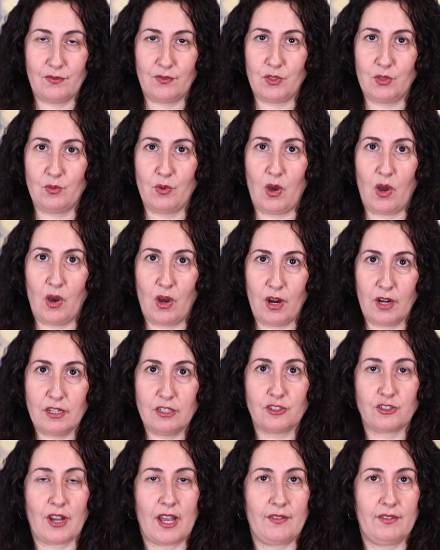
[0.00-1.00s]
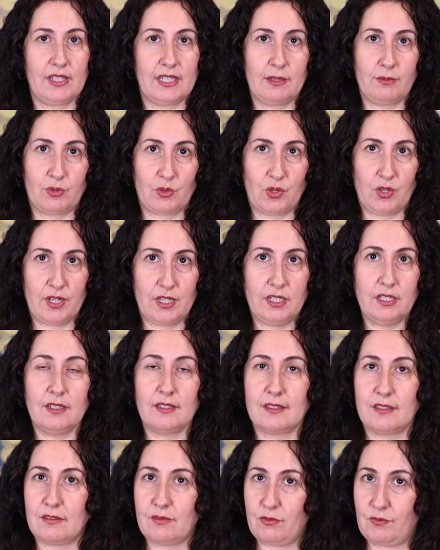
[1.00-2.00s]
if you are traveling
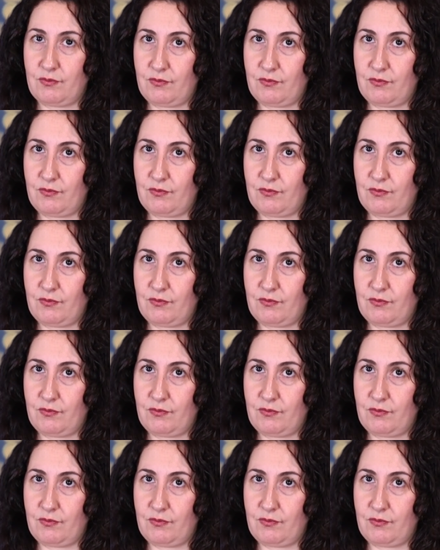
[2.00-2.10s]
abroad